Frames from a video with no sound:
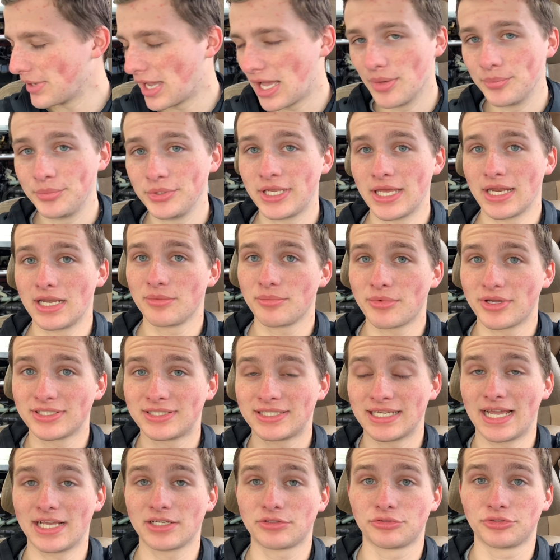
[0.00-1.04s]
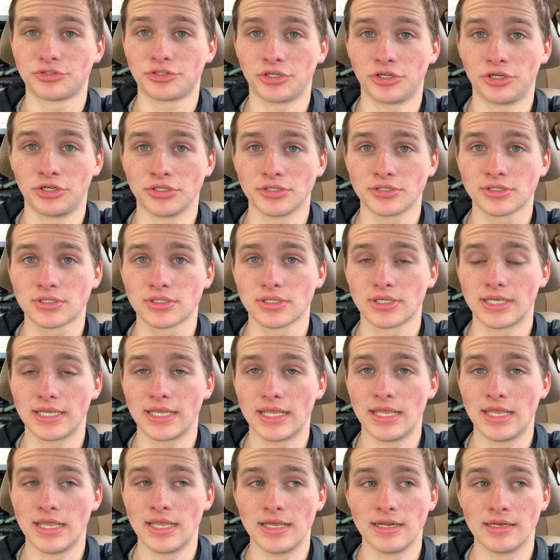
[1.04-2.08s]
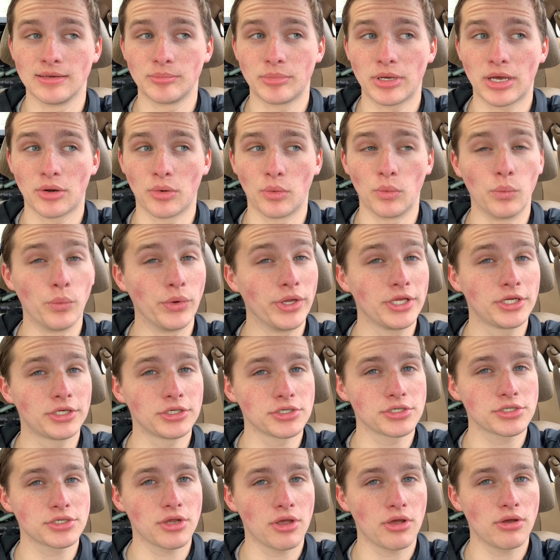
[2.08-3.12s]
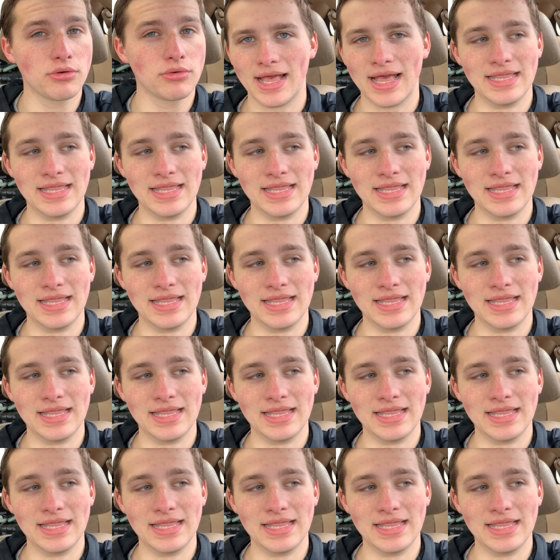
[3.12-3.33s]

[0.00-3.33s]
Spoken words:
I'll be getting my tax returns in about a week or so,